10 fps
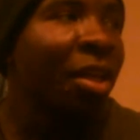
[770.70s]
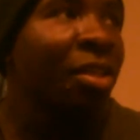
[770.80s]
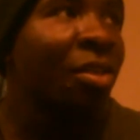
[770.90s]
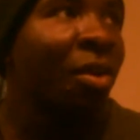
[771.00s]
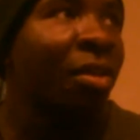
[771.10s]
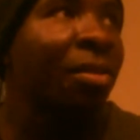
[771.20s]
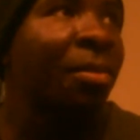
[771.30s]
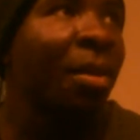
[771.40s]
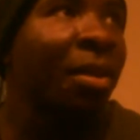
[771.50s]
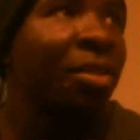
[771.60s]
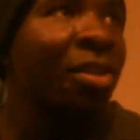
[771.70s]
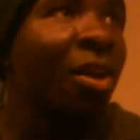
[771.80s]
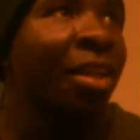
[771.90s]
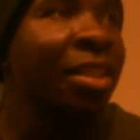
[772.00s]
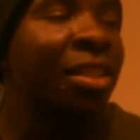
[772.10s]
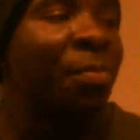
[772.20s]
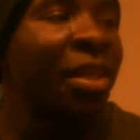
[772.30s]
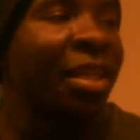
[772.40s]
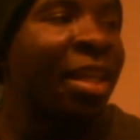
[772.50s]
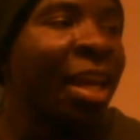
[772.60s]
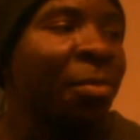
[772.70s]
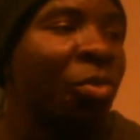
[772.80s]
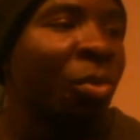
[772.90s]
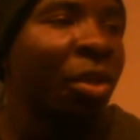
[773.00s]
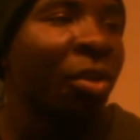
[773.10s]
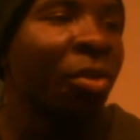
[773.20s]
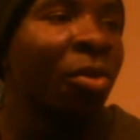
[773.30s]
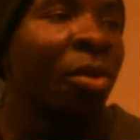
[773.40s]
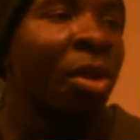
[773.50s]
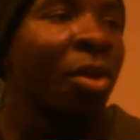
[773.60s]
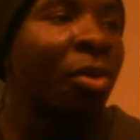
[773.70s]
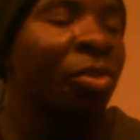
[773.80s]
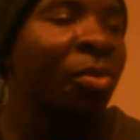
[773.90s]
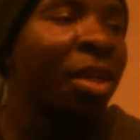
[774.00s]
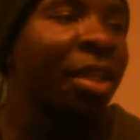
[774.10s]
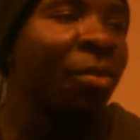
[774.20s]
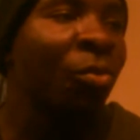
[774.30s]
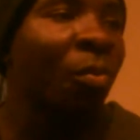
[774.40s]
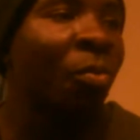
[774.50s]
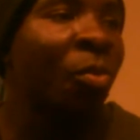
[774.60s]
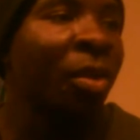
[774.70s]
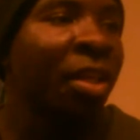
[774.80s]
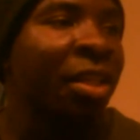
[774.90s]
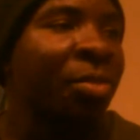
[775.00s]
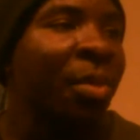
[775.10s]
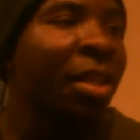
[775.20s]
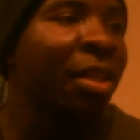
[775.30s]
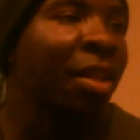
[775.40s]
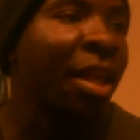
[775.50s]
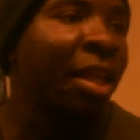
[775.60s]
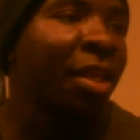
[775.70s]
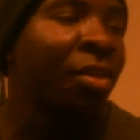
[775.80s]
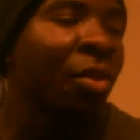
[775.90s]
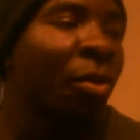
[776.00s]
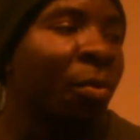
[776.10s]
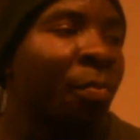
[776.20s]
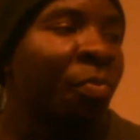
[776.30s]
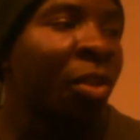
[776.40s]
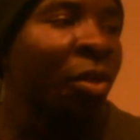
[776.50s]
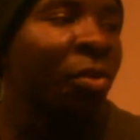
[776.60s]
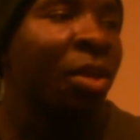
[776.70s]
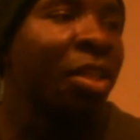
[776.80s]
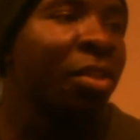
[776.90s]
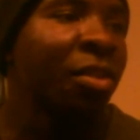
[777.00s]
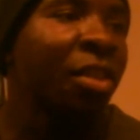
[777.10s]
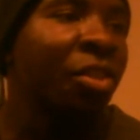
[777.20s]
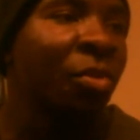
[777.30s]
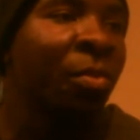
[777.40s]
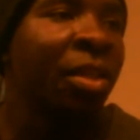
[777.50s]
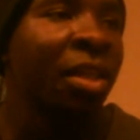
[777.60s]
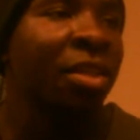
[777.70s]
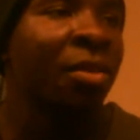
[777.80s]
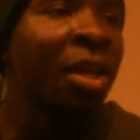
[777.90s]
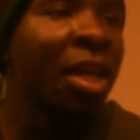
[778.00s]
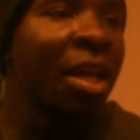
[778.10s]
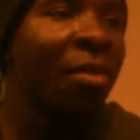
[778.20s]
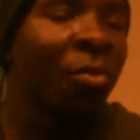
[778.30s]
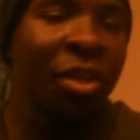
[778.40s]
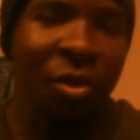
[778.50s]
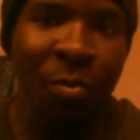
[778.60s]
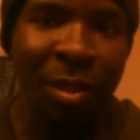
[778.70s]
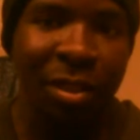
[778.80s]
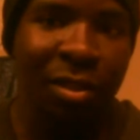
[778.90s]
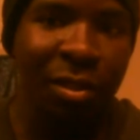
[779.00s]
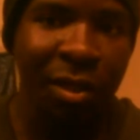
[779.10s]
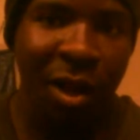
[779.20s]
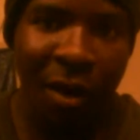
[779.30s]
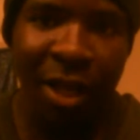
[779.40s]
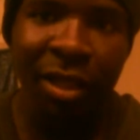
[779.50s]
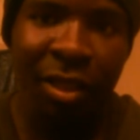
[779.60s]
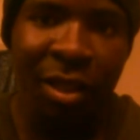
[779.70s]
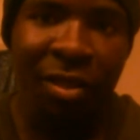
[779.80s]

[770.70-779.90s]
and start talking, spitting game to a girl or try to get with a boy and expect, like, you know, her not to look at you because we're humans, alright?